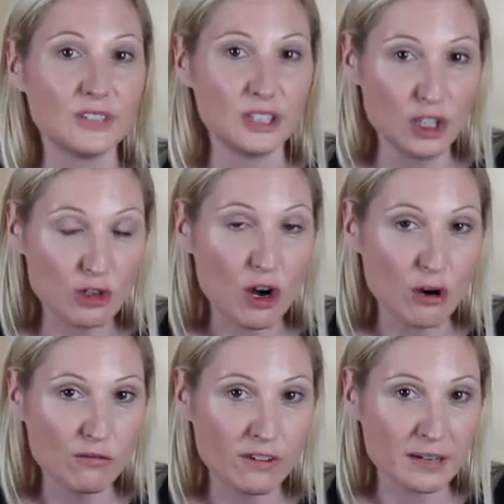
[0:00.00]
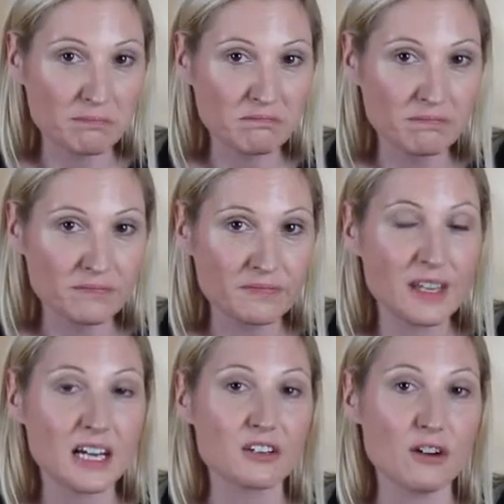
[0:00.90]
You're not over him,
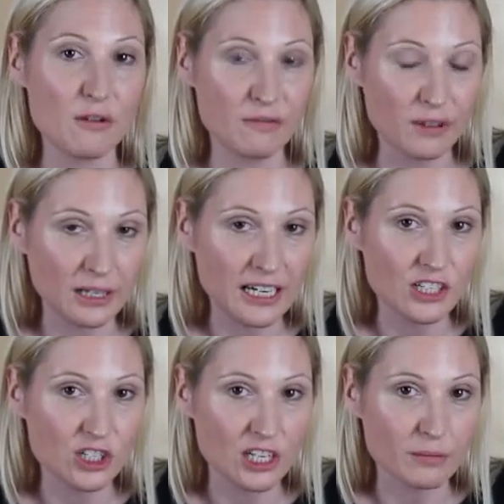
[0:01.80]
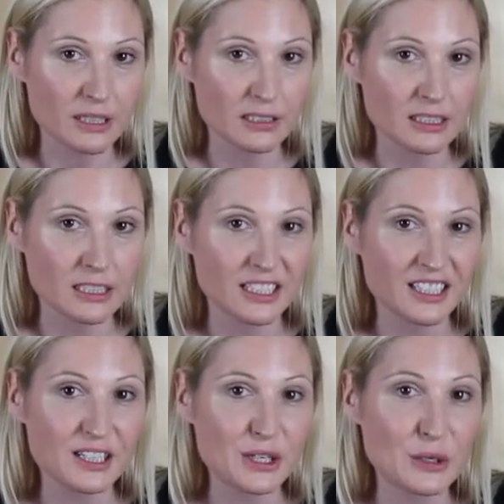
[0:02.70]
and you're not over the relationship.
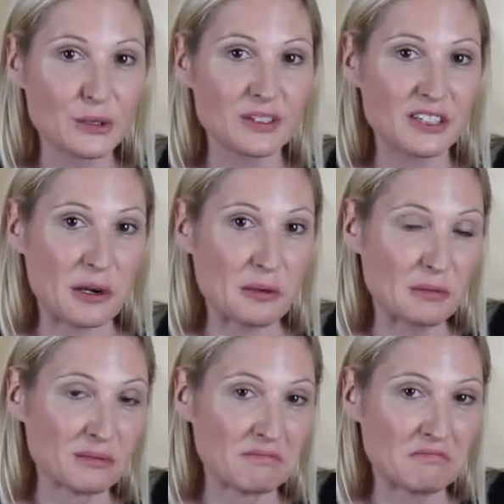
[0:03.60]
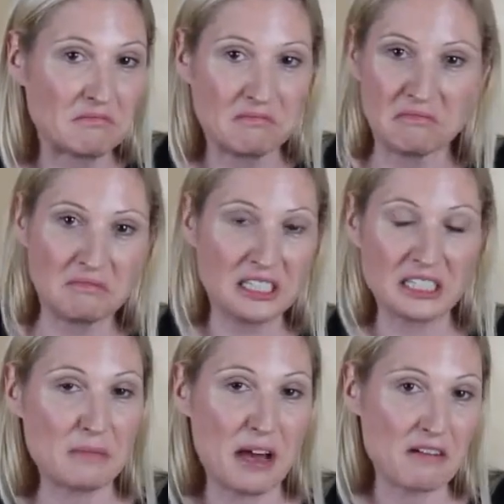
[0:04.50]
So, it
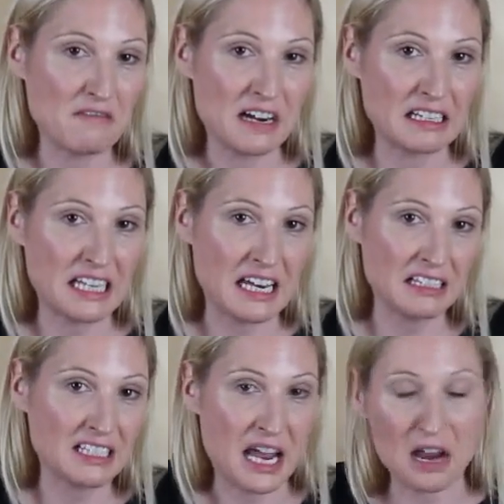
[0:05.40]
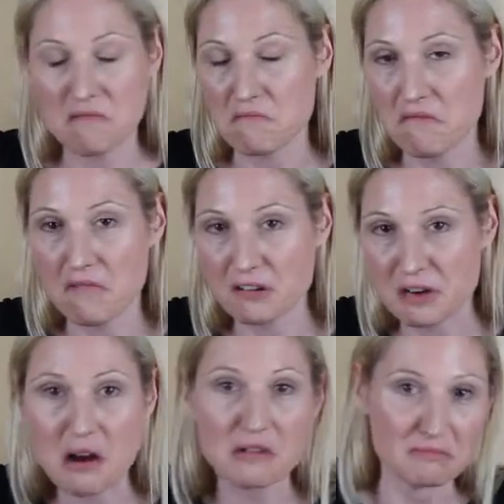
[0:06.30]
doesn't matter if I say stay or
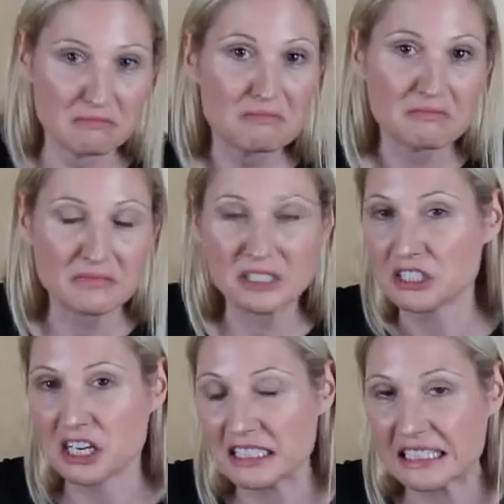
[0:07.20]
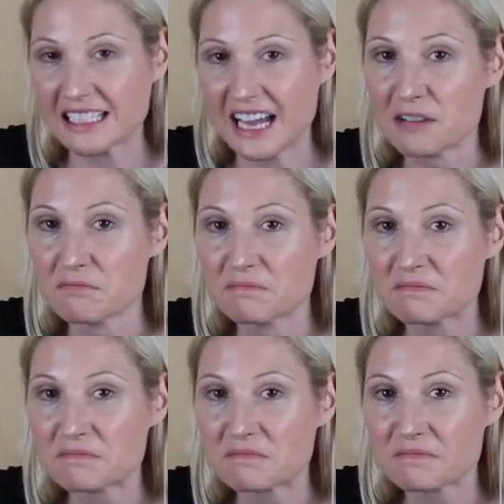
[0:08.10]
go, you're not done yet.
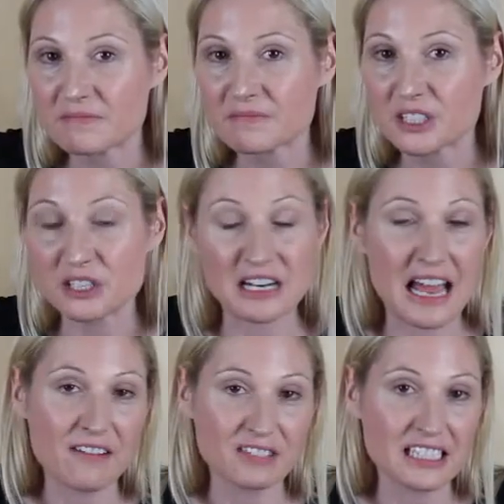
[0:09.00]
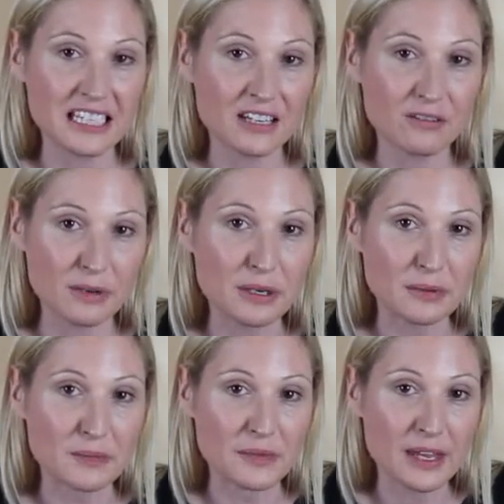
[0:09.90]
So you're going to have to see it through.